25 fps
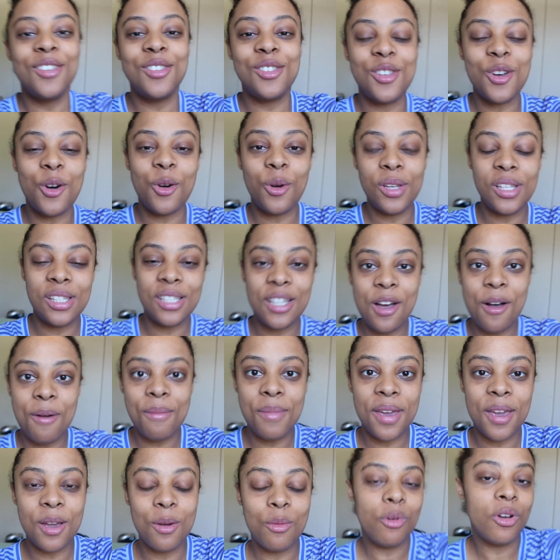So he's
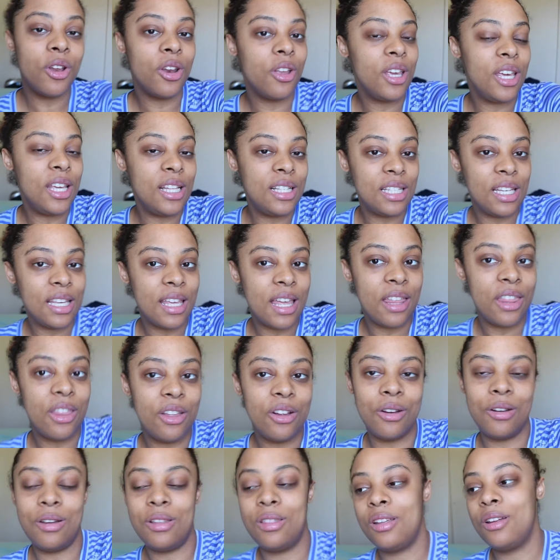coming. We're going to eat
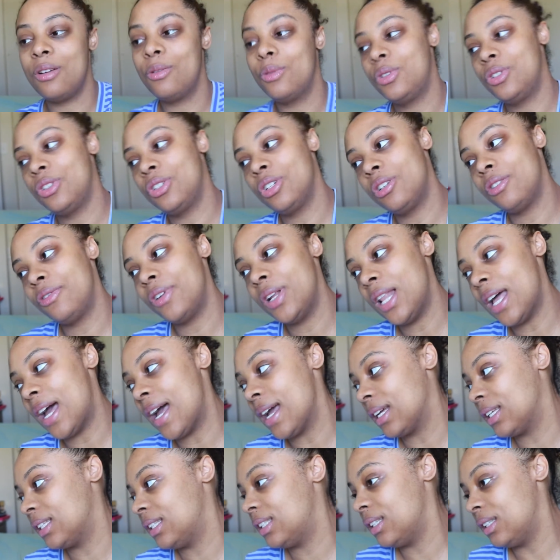together, and then we're just going to
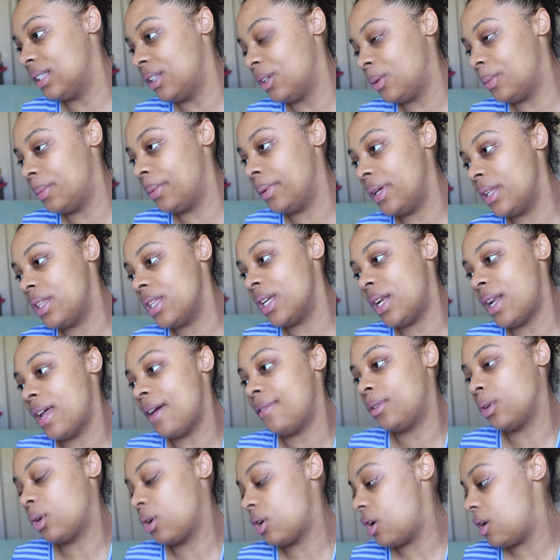relax a little bit, and then I
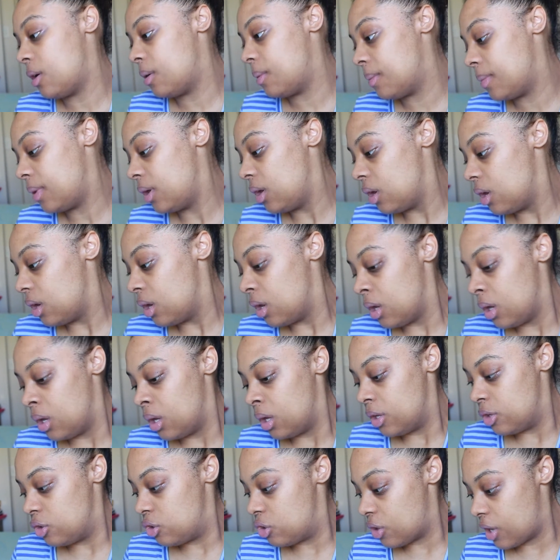have to come
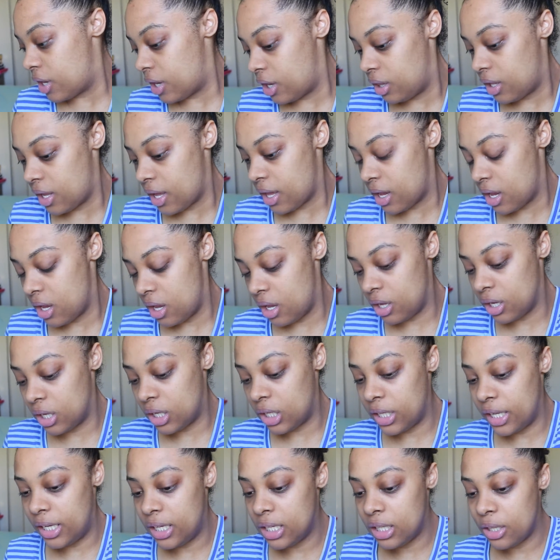and try to like
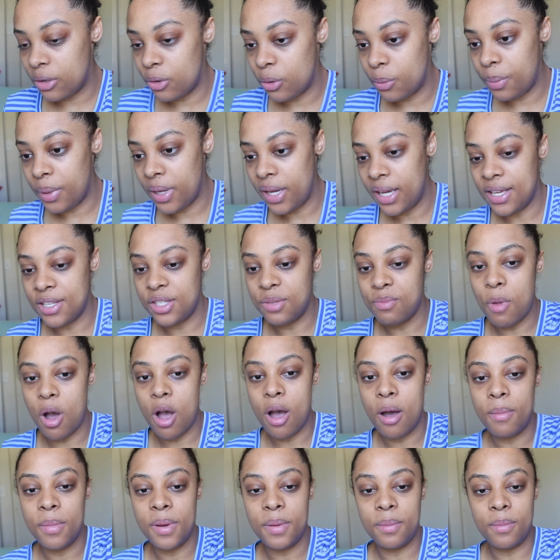clean a little bit. His
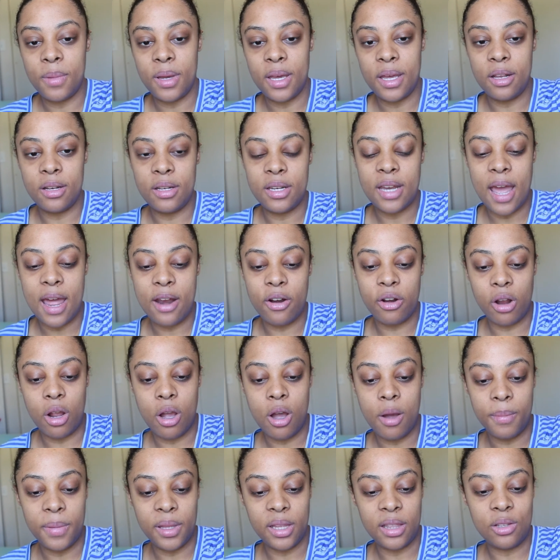mom and, and dad are
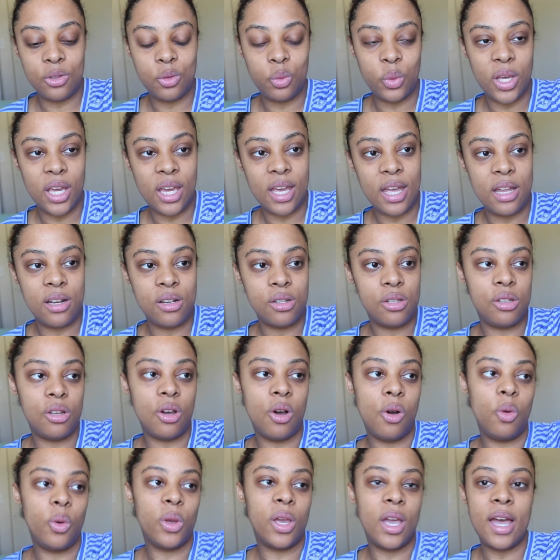coming this weekend, so
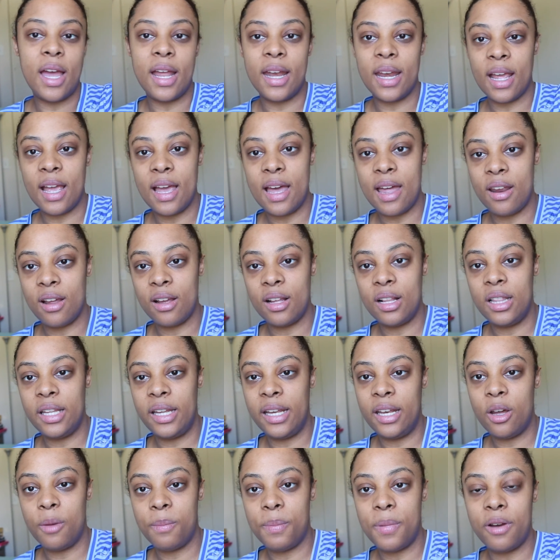we kind of got to
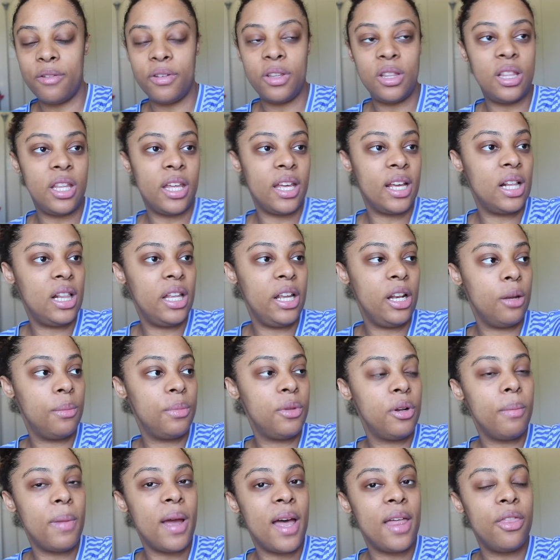clean up everything, clean up
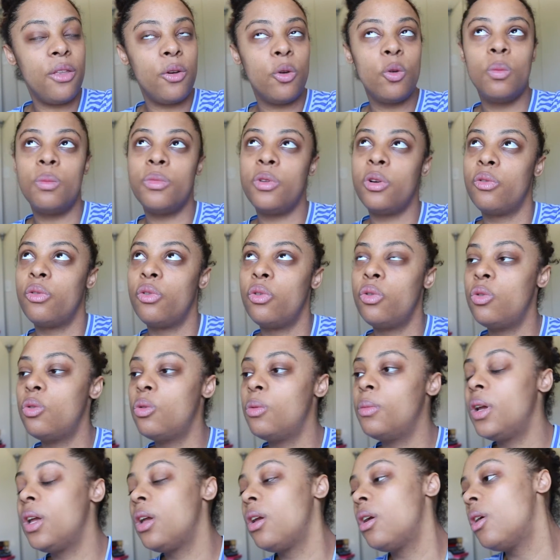their bathroom, their
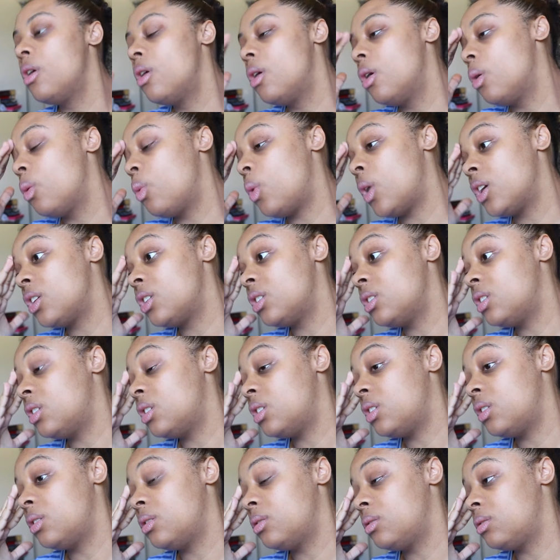room, wash
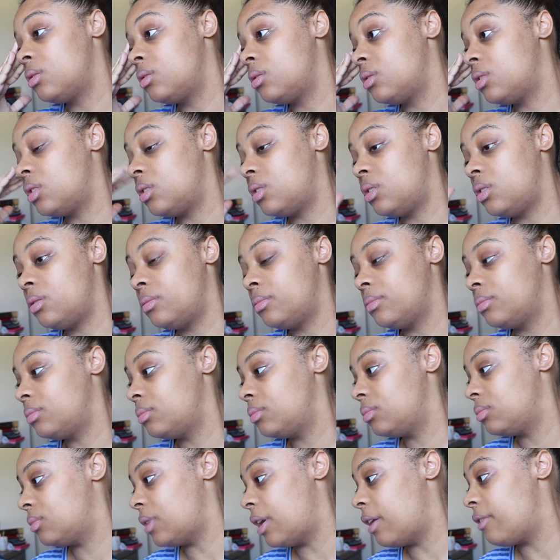the, the um,
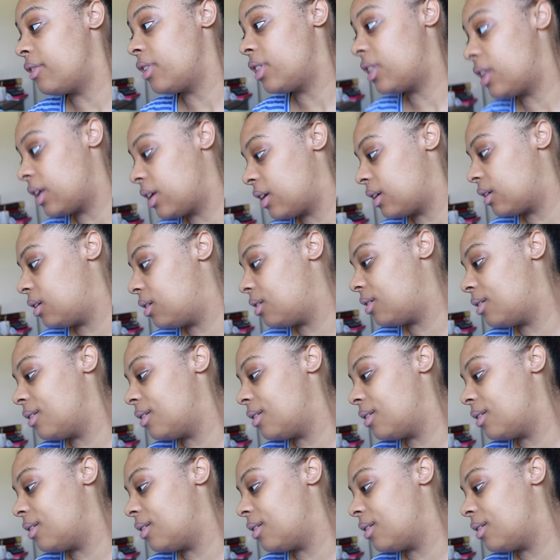everything.